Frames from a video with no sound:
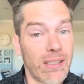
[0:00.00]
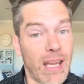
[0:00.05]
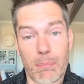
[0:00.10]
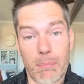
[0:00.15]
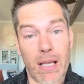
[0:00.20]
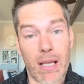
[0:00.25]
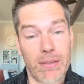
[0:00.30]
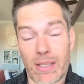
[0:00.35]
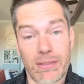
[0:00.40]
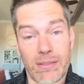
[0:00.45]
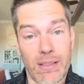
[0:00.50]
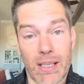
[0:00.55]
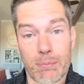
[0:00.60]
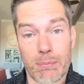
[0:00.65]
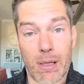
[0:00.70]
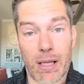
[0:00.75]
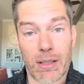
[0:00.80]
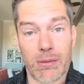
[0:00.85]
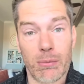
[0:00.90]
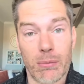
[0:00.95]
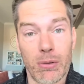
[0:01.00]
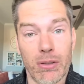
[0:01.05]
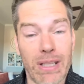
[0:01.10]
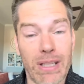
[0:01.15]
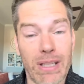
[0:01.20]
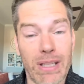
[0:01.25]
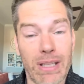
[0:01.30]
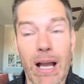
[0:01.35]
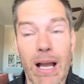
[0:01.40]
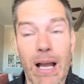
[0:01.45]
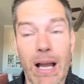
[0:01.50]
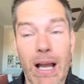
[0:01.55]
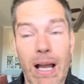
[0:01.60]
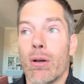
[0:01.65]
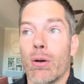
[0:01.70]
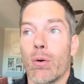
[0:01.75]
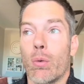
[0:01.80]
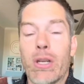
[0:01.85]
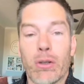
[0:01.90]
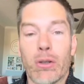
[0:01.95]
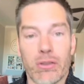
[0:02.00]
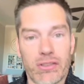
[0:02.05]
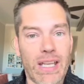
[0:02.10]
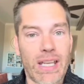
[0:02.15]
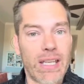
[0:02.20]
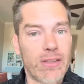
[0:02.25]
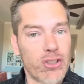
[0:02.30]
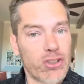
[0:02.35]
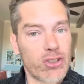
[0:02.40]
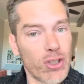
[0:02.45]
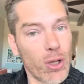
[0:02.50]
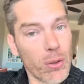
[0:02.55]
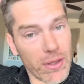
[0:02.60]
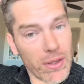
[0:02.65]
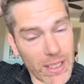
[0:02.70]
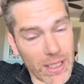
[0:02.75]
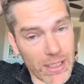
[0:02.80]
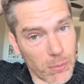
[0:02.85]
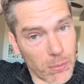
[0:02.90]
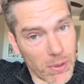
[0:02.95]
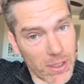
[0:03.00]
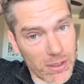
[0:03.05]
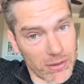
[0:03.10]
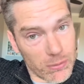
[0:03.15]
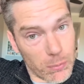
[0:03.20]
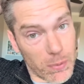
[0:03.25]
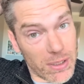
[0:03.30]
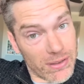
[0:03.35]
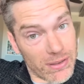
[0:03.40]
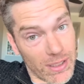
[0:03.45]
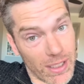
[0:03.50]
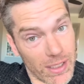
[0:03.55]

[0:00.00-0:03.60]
That's not impossible. Now, we don't say in the show that that's what it is.